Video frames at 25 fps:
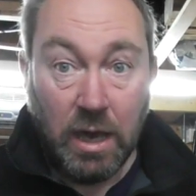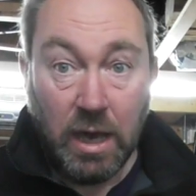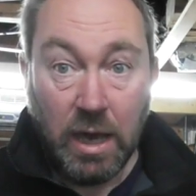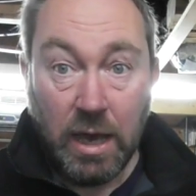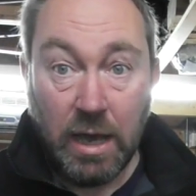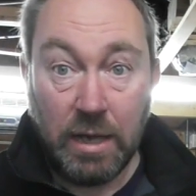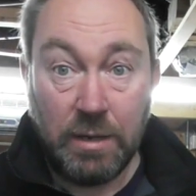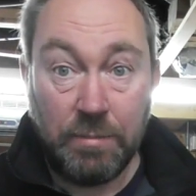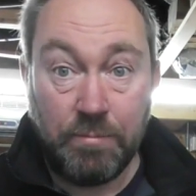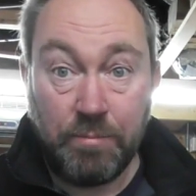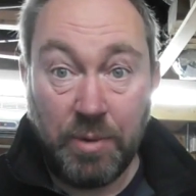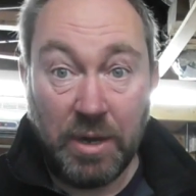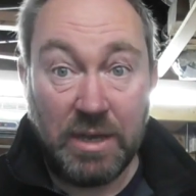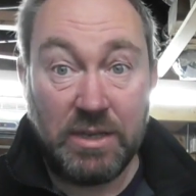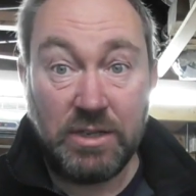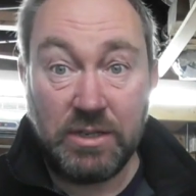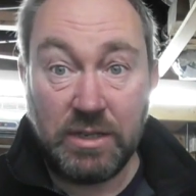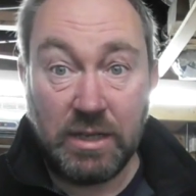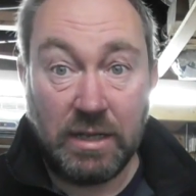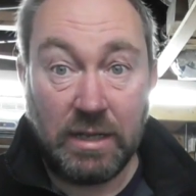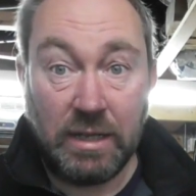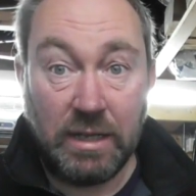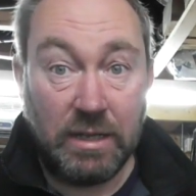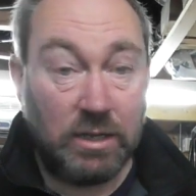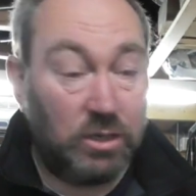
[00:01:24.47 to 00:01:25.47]
and
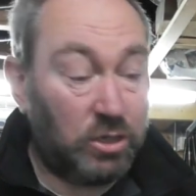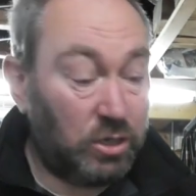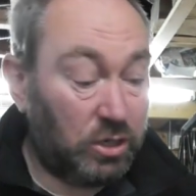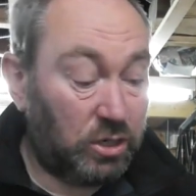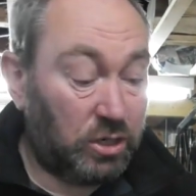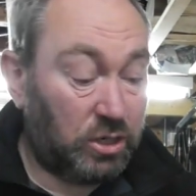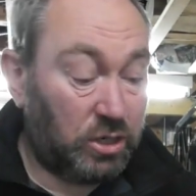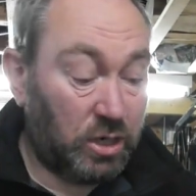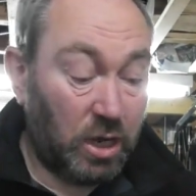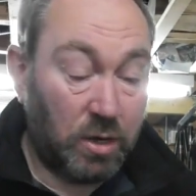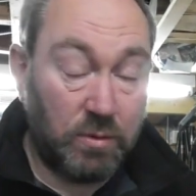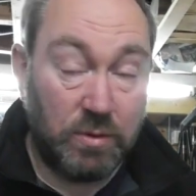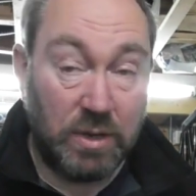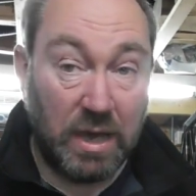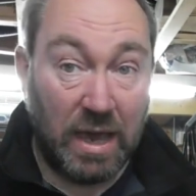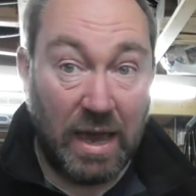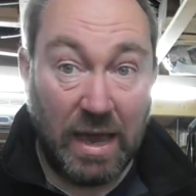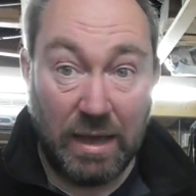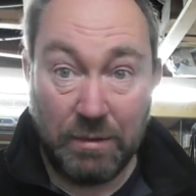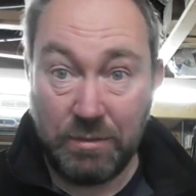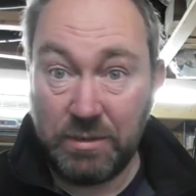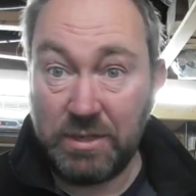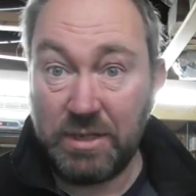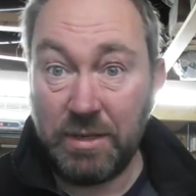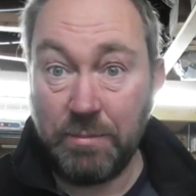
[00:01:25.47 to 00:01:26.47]
basically just show you
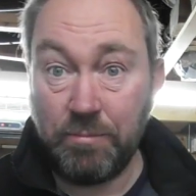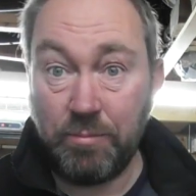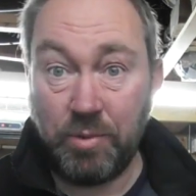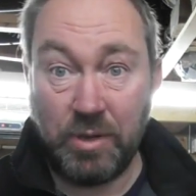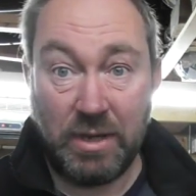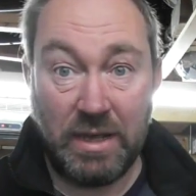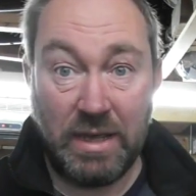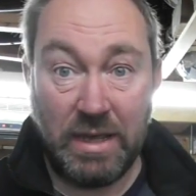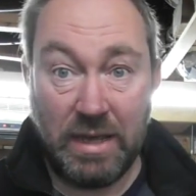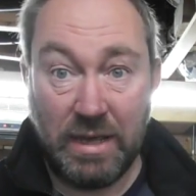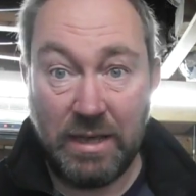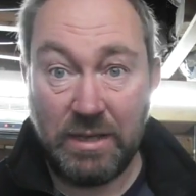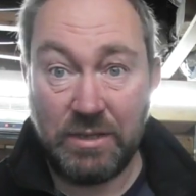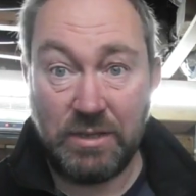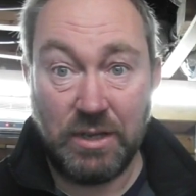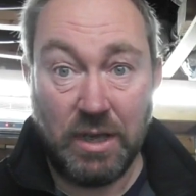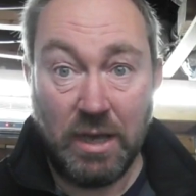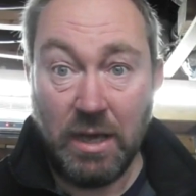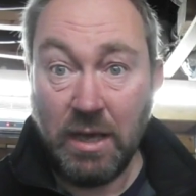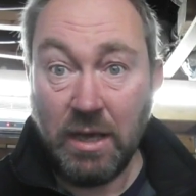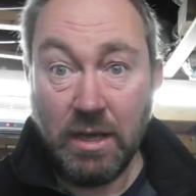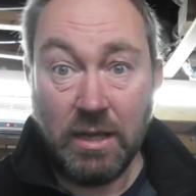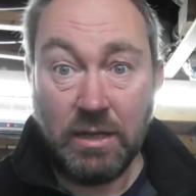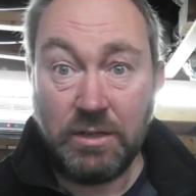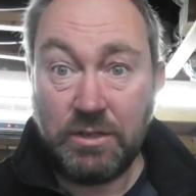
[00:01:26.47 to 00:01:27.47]
how simple it is
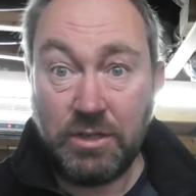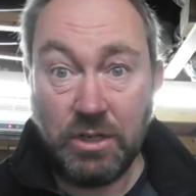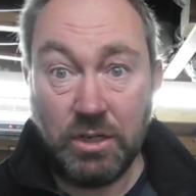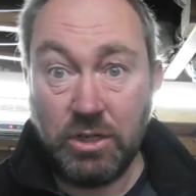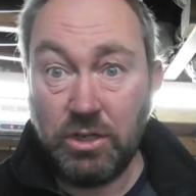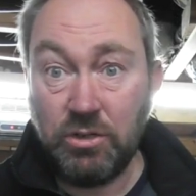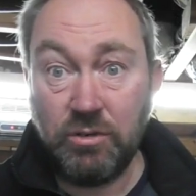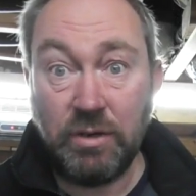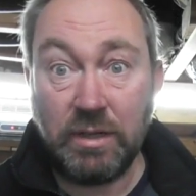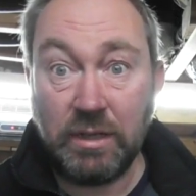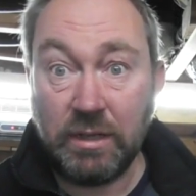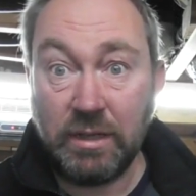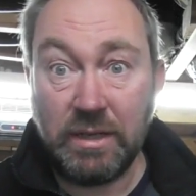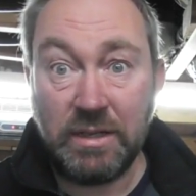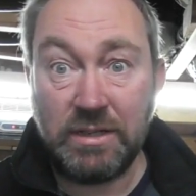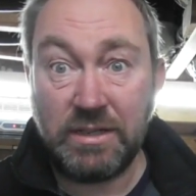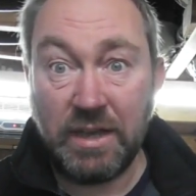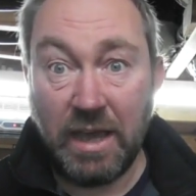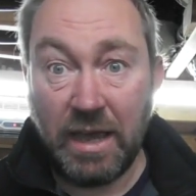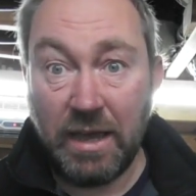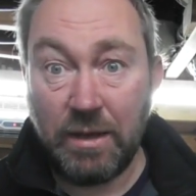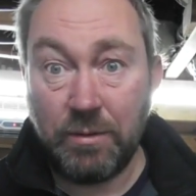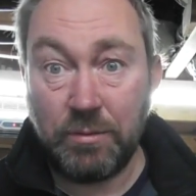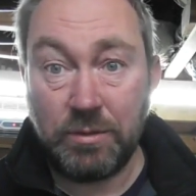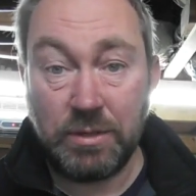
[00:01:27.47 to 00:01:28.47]
to drill this
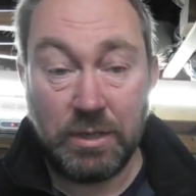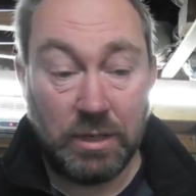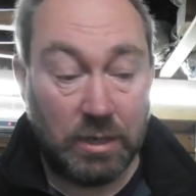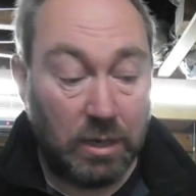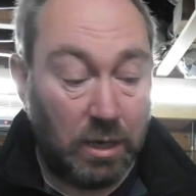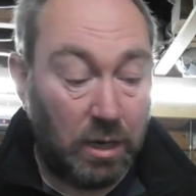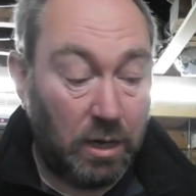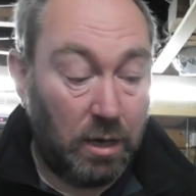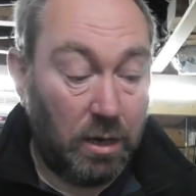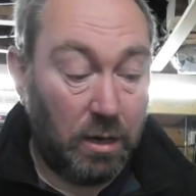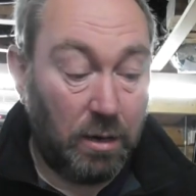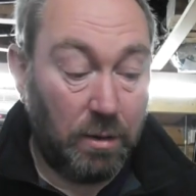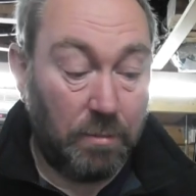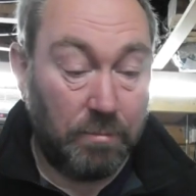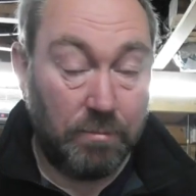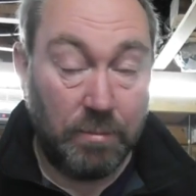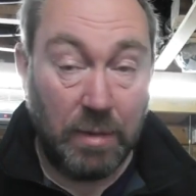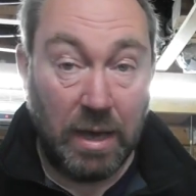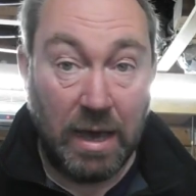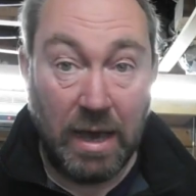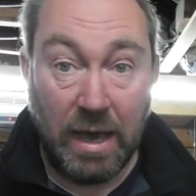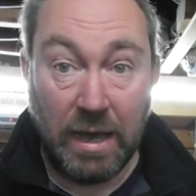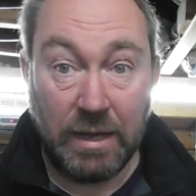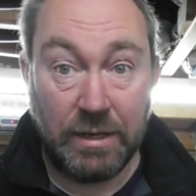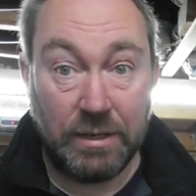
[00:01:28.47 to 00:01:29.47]
out
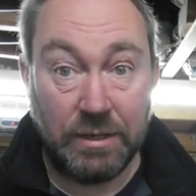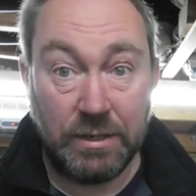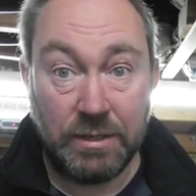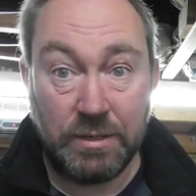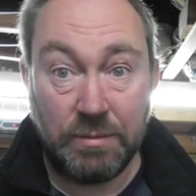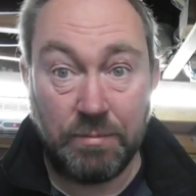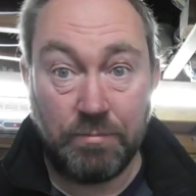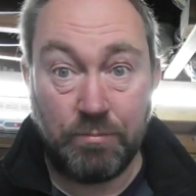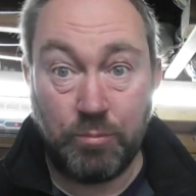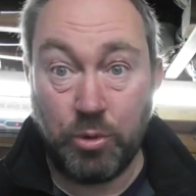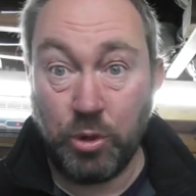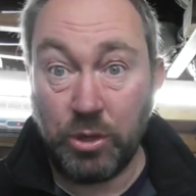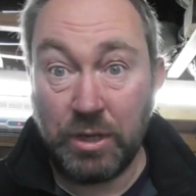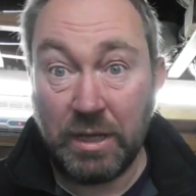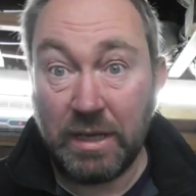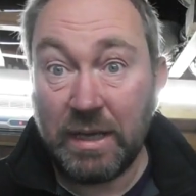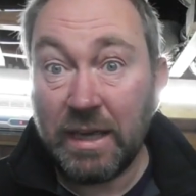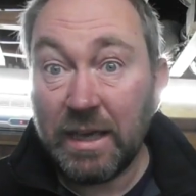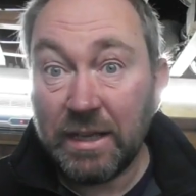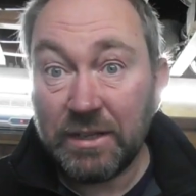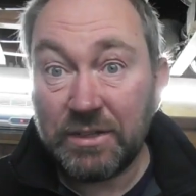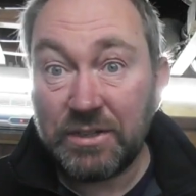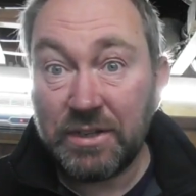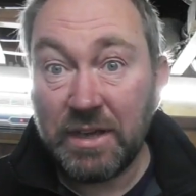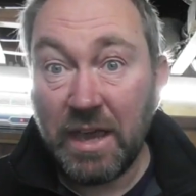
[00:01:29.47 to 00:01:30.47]
and put the
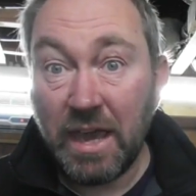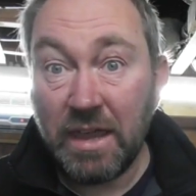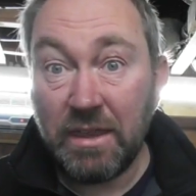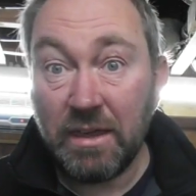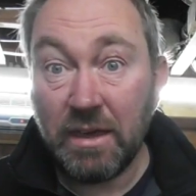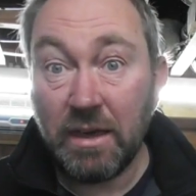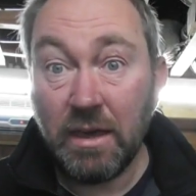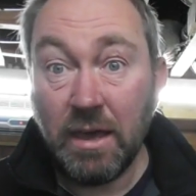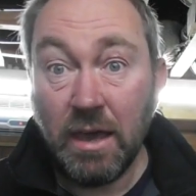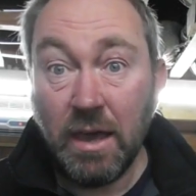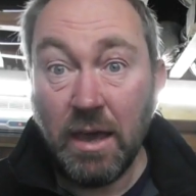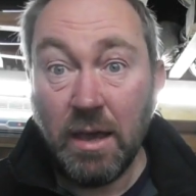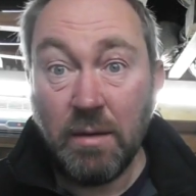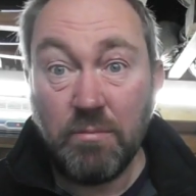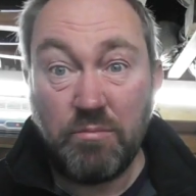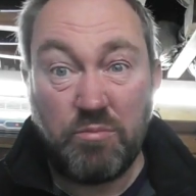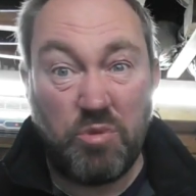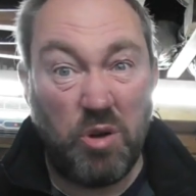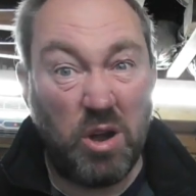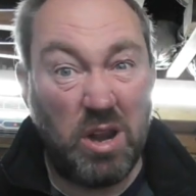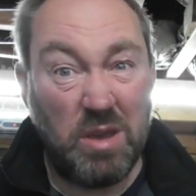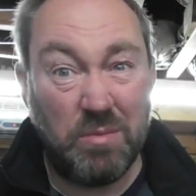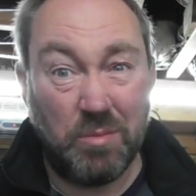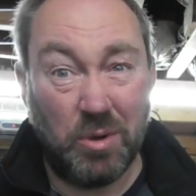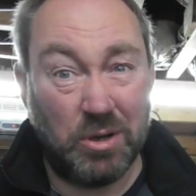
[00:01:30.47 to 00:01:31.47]
kit together
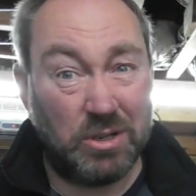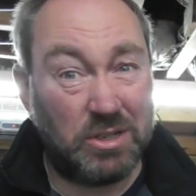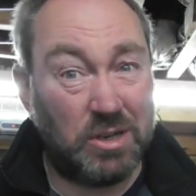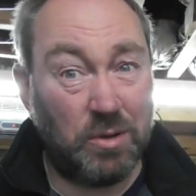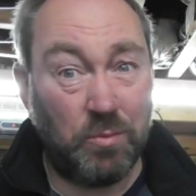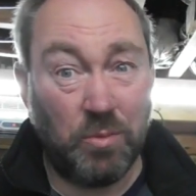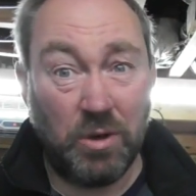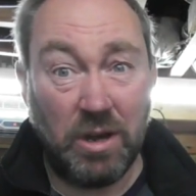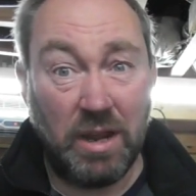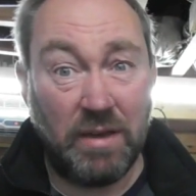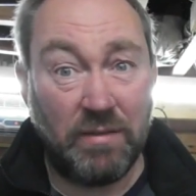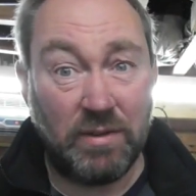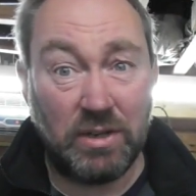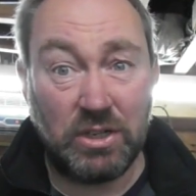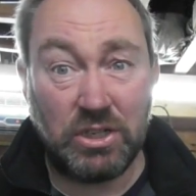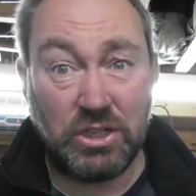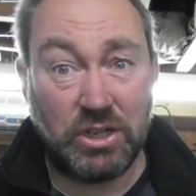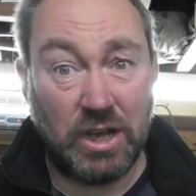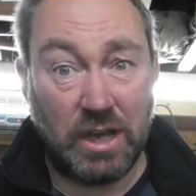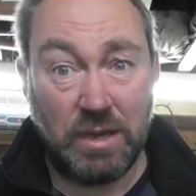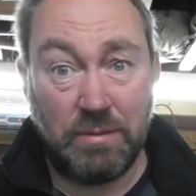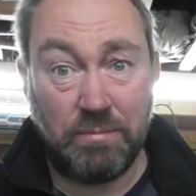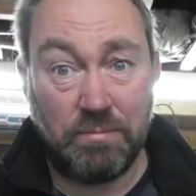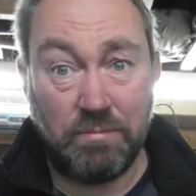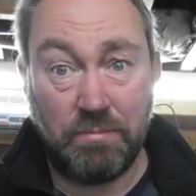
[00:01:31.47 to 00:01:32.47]
pretty much in whatever
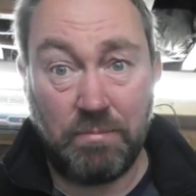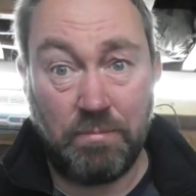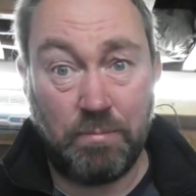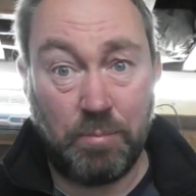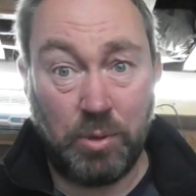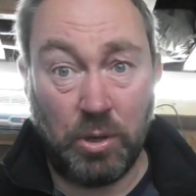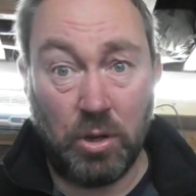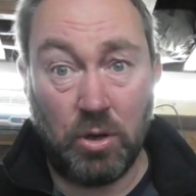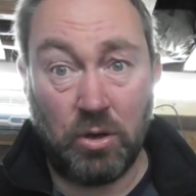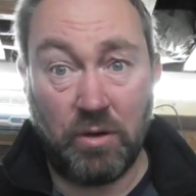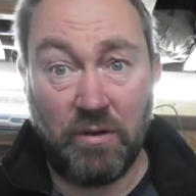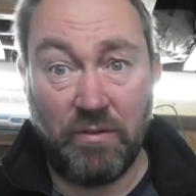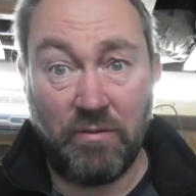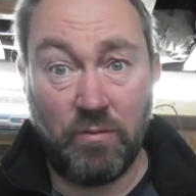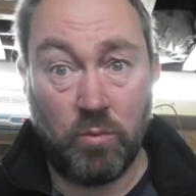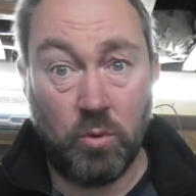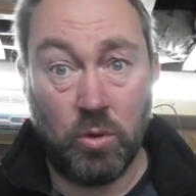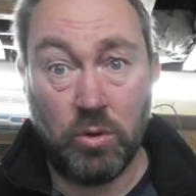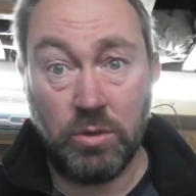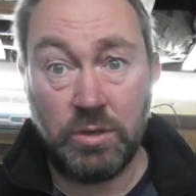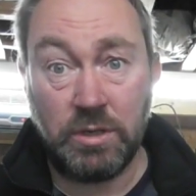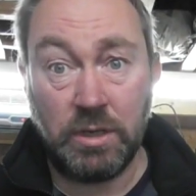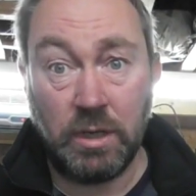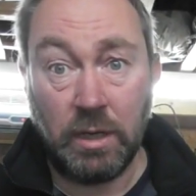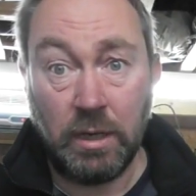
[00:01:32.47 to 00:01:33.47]
shape block of
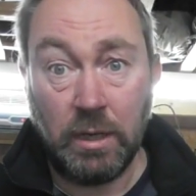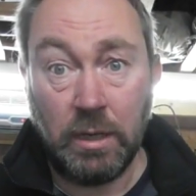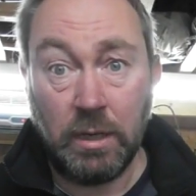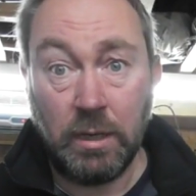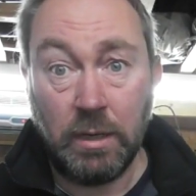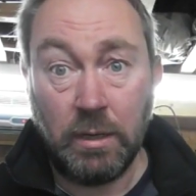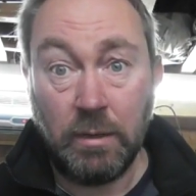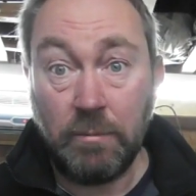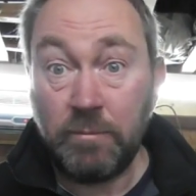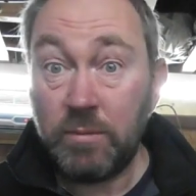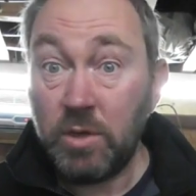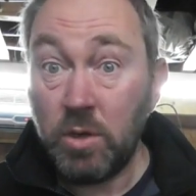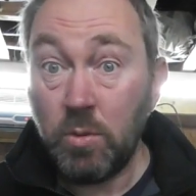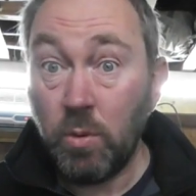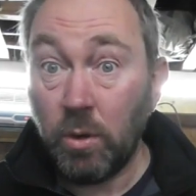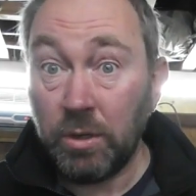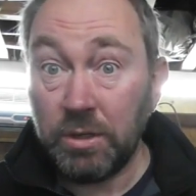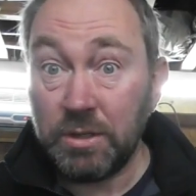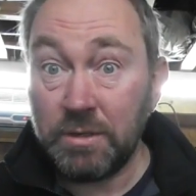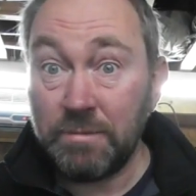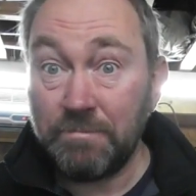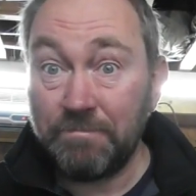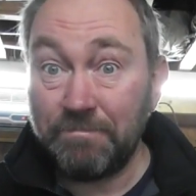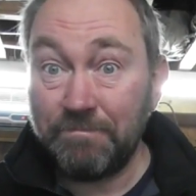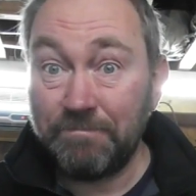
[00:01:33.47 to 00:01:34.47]
wood you
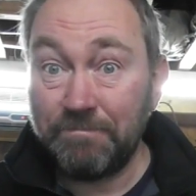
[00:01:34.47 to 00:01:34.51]
want.